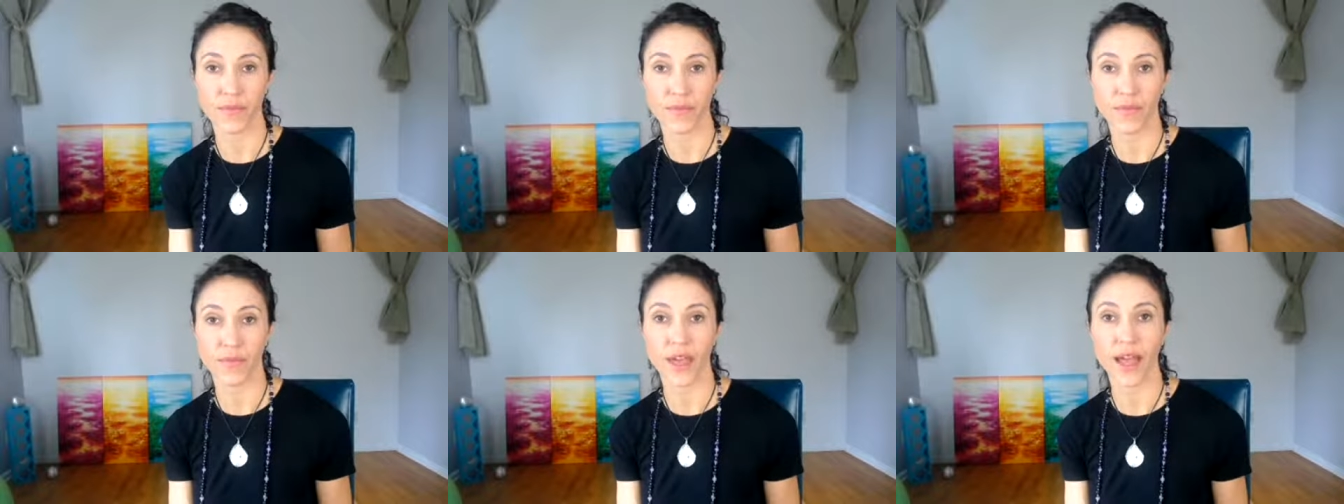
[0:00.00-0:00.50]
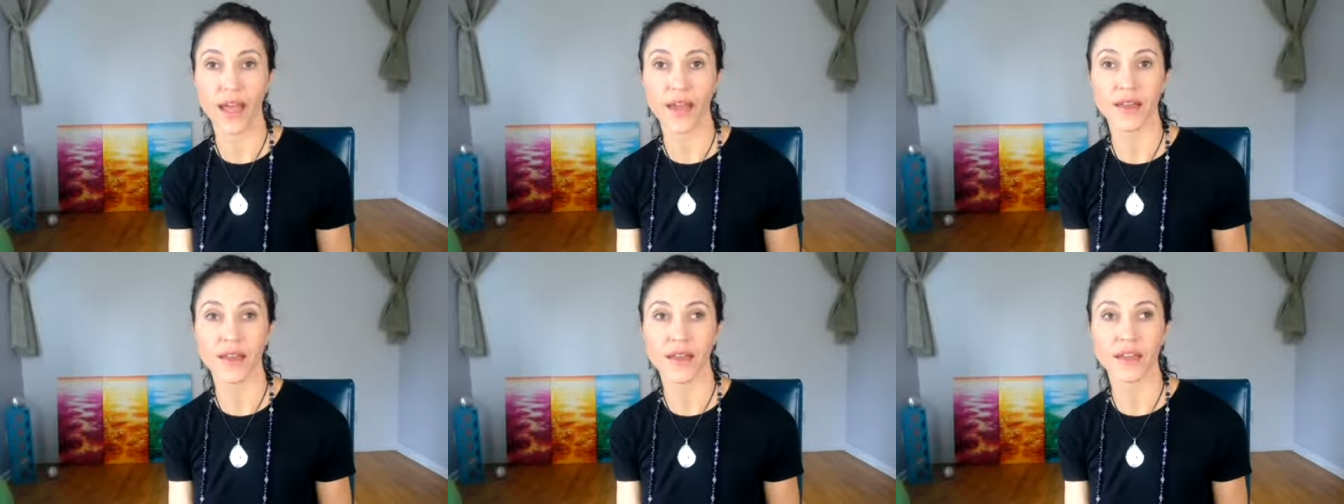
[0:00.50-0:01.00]
Okay.
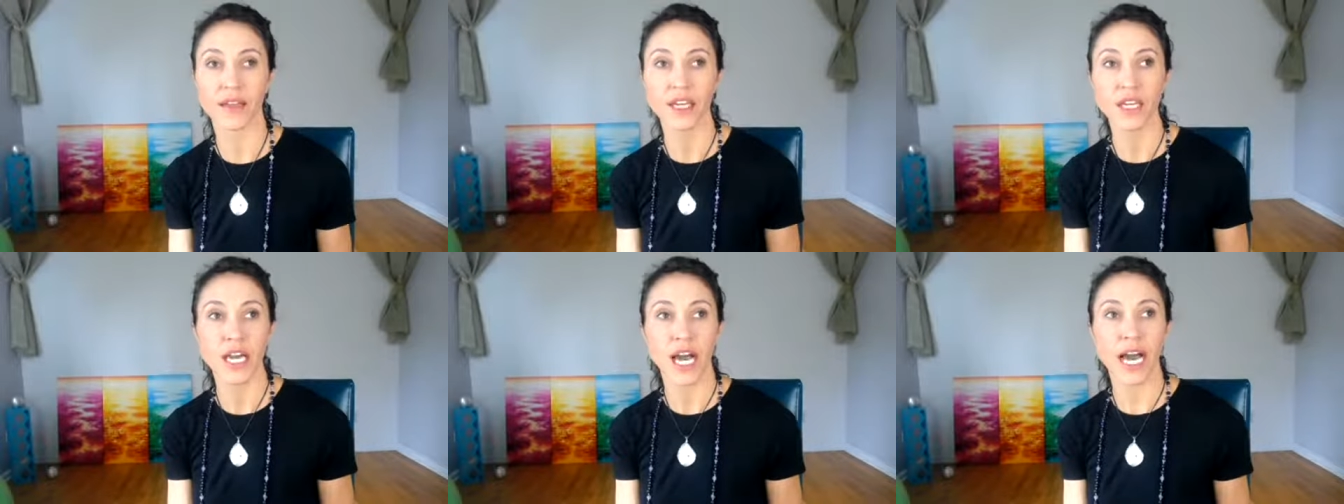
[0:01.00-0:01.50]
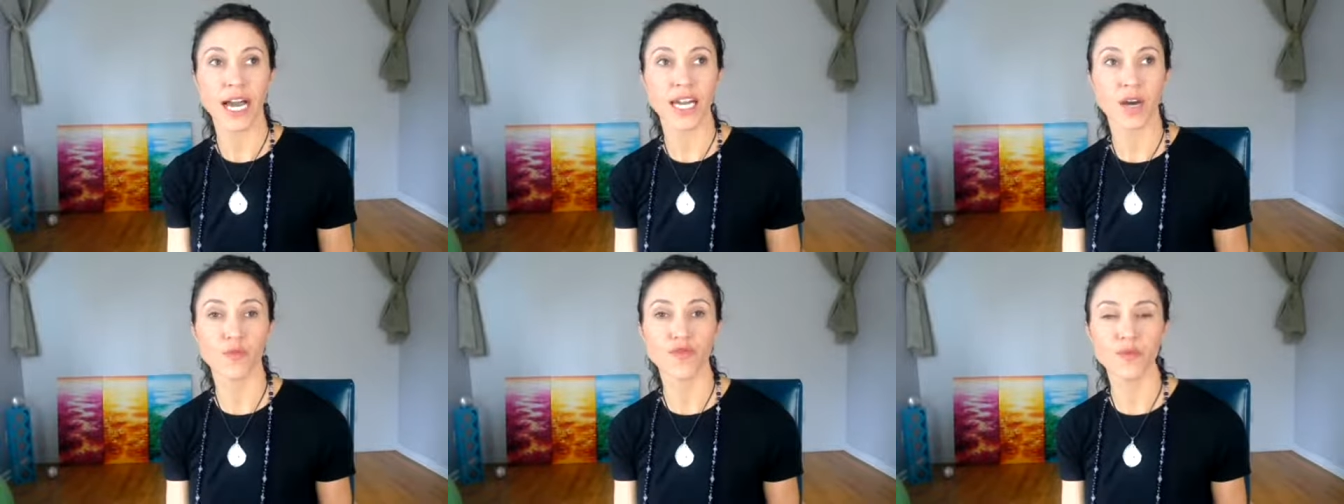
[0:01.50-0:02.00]
I
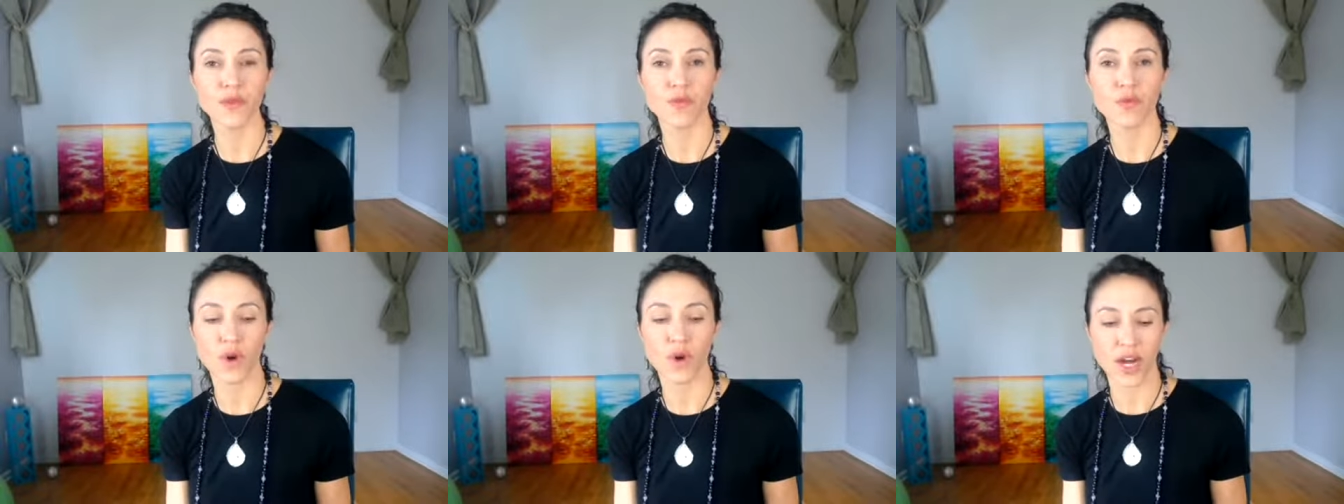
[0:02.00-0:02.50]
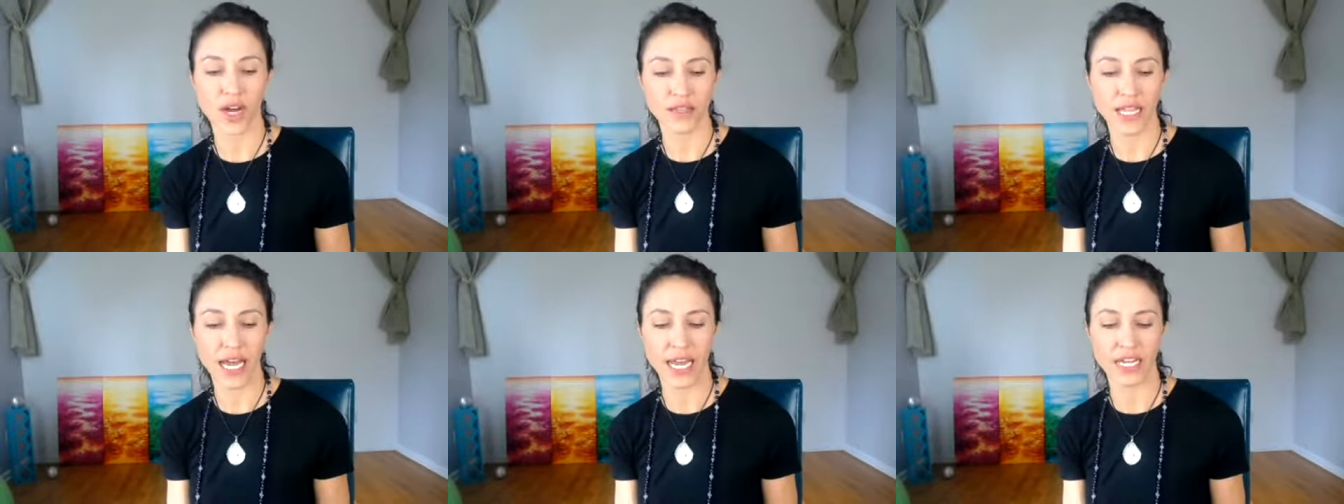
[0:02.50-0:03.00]
come from a, a
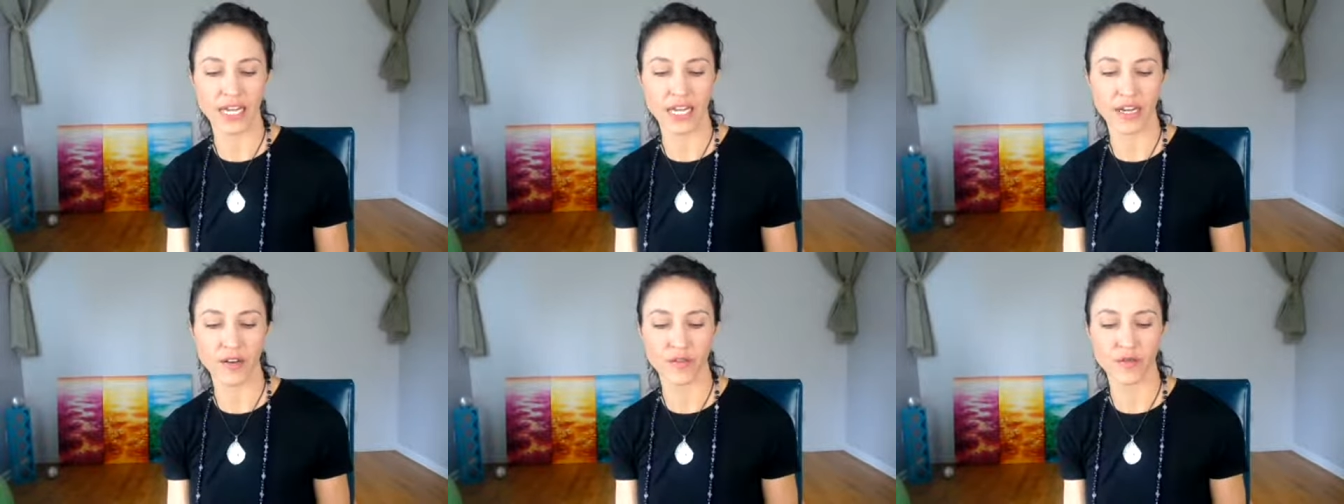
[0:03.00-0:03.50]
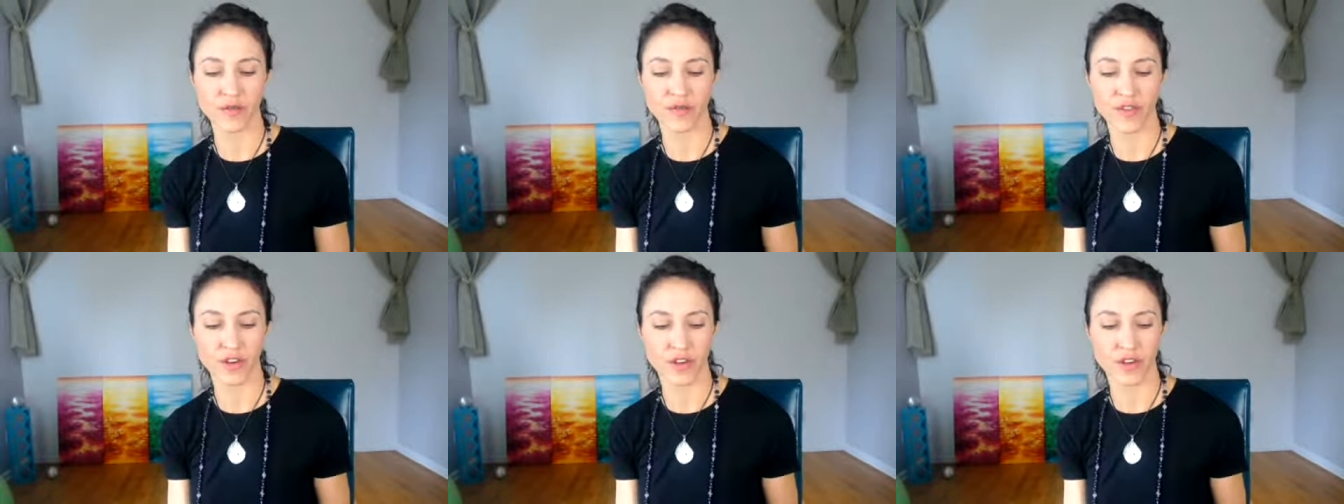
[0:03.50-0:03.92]
line of